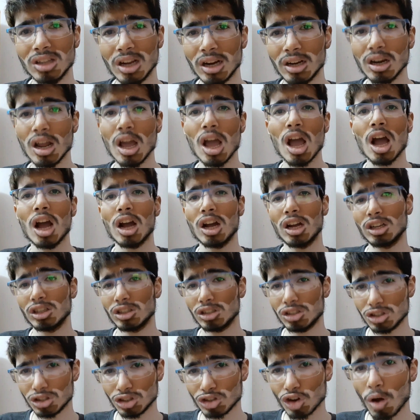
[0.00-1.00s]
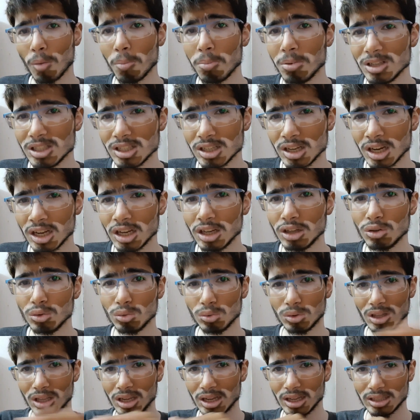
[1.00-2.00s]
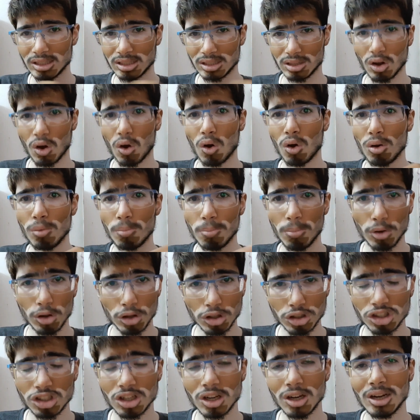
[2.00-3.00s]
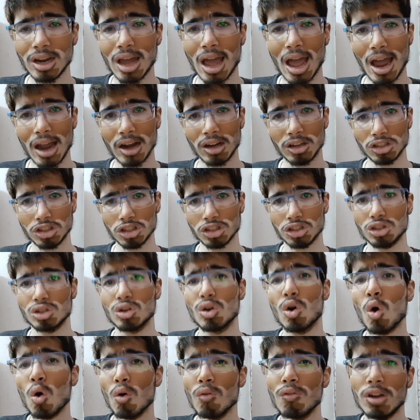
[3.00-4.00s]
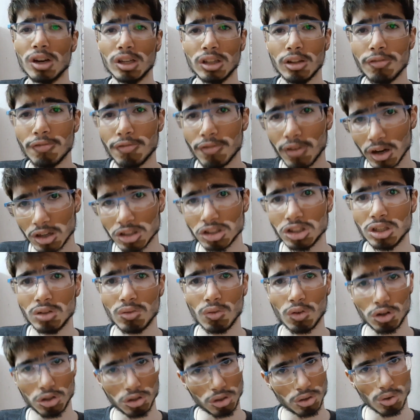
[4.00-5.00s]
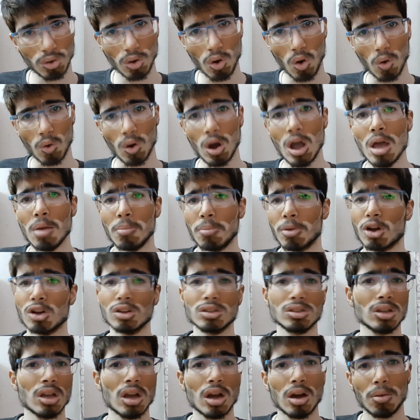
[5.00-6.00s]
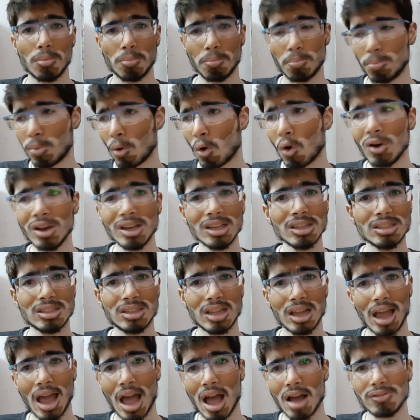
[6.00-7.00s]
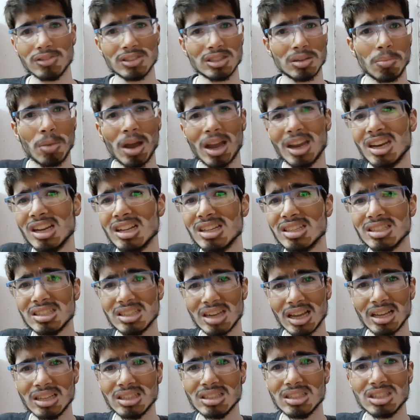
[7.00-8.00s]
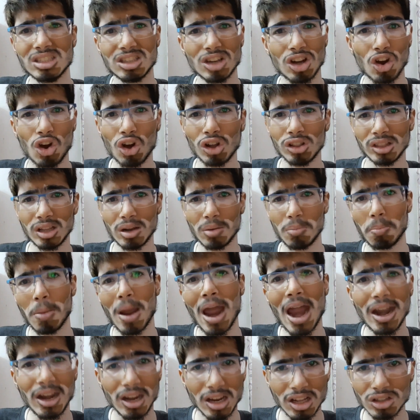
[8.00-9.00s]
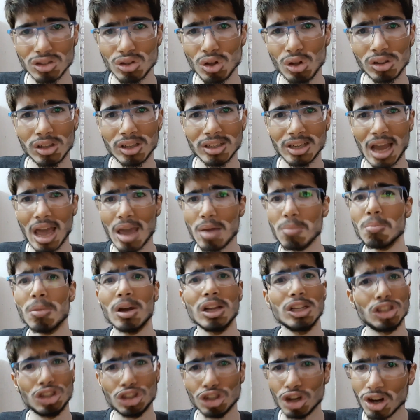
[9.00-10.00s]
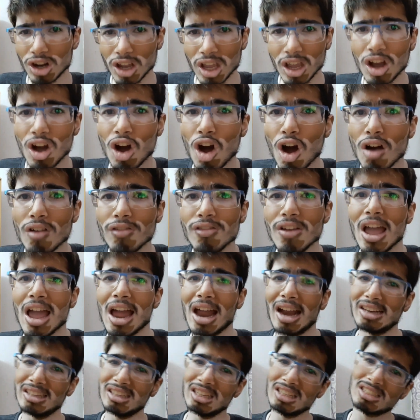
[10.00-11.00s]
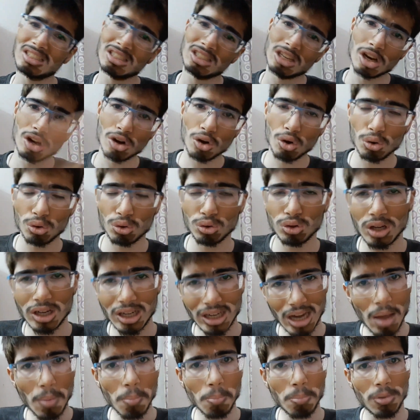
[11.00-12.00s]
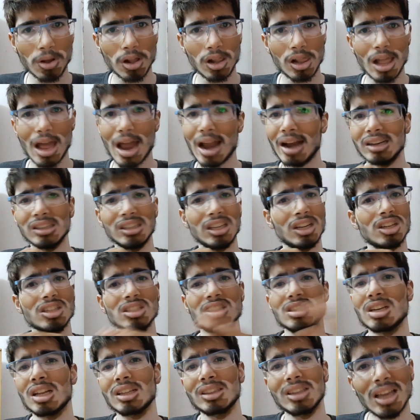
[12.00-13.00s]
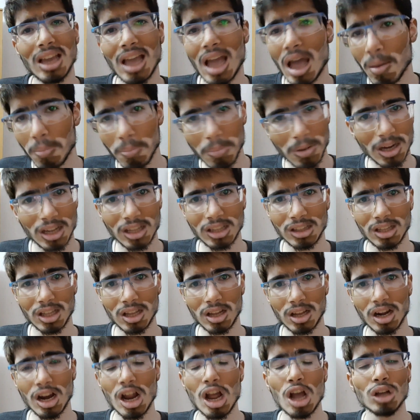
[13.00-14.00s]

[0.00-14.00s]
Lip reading: that stop listening to this all bullshit and just go where the fuck she wants to go. Because boys, they have seminal stains stuck on their panties all the time by jerking off, and they still go to the temple and there's nothing happening there.